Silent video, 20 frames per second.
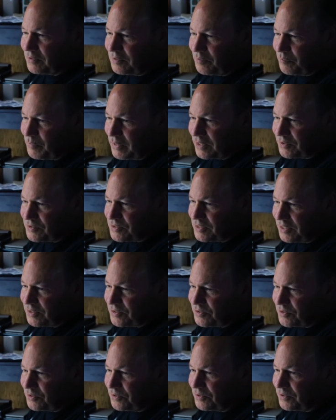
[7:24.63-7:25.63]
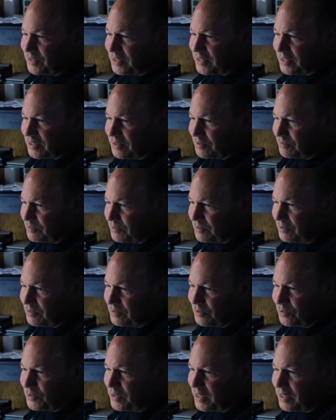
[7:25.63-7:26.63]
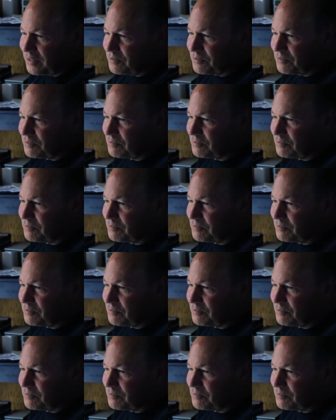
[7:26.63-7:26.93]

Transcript: make a stencil, and then do that